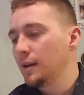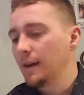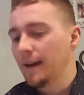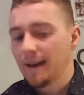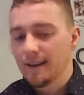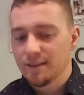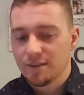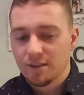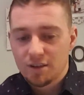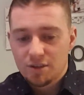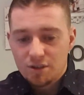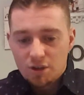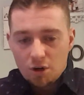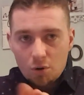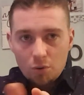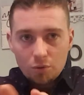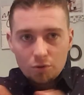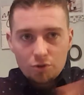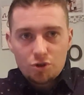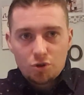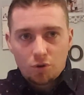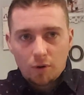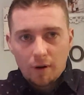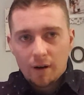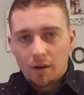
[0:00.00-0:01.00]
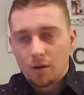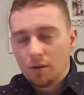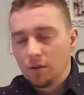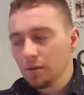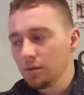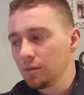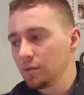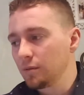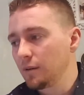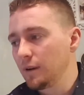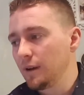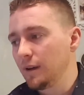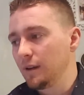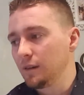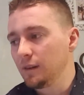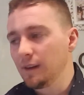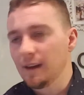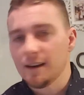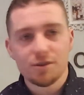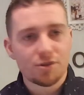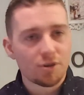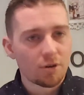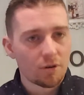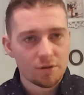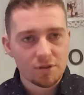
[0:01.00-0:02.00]
as its own trail and
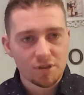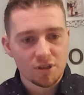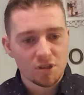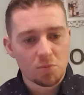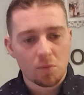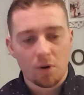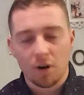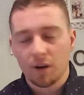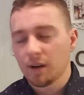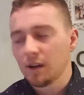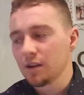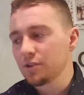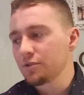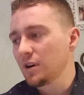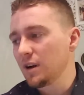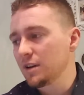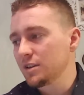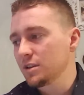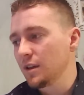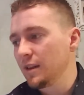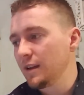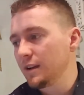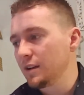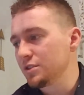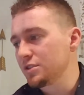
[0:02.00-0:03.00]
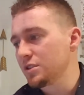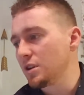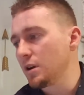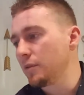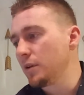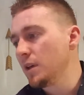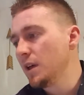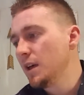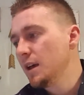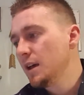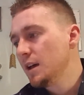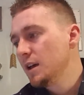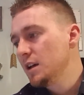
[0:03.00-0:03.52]
ledgers and smart contracts, all that good stuff.